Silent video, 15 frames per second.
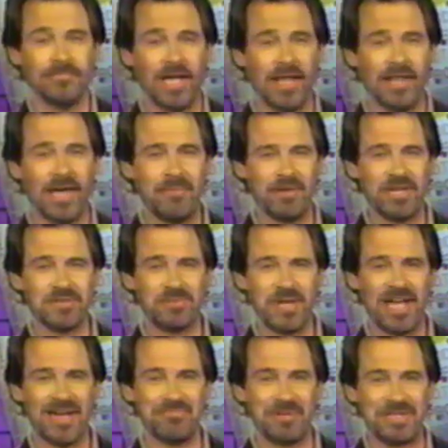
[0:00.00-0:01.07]
Now that makes me
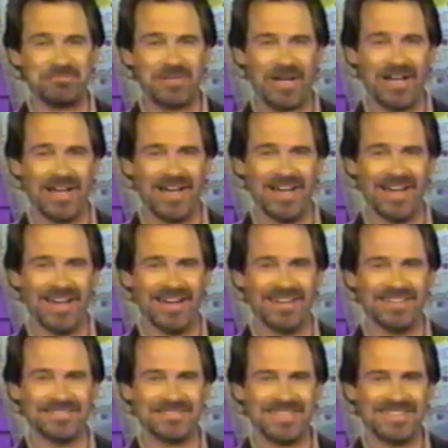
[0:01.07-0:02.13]
happy.
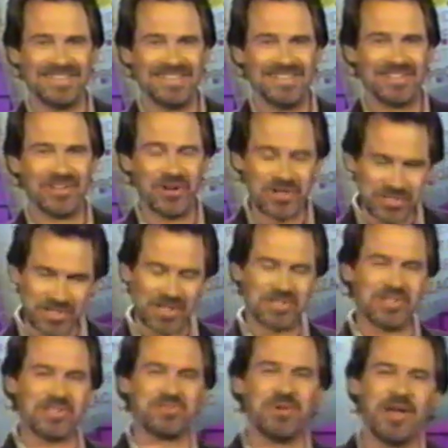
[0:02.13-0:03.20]
Of course,
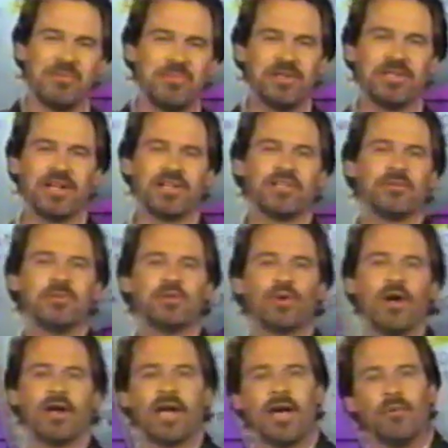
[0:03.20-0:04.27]
that's just my opinion. I could be
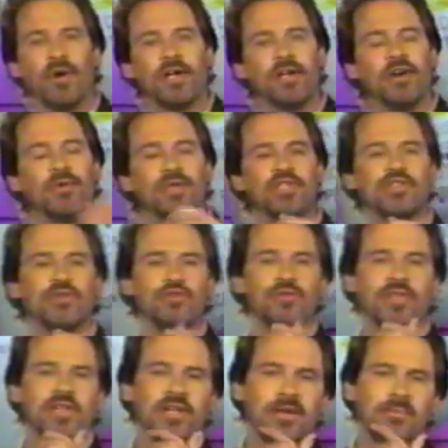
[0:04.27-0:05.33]
wrong. I want to know what you
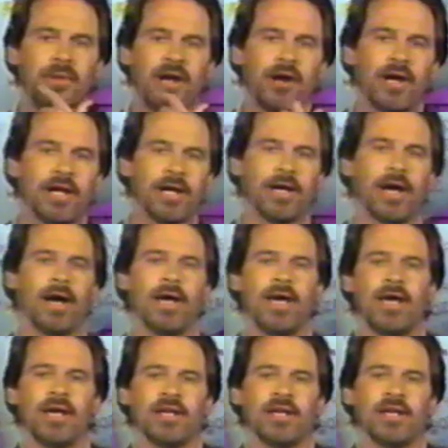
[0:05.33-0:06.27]
think, America.